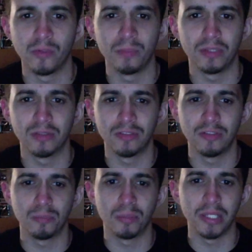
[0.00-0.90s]
because he's
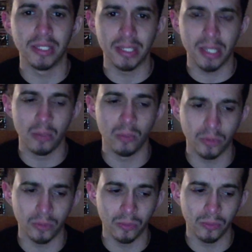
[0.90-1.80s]
playing a
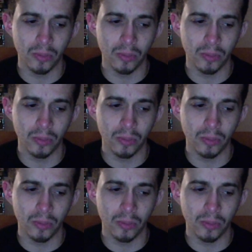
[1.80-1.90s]
character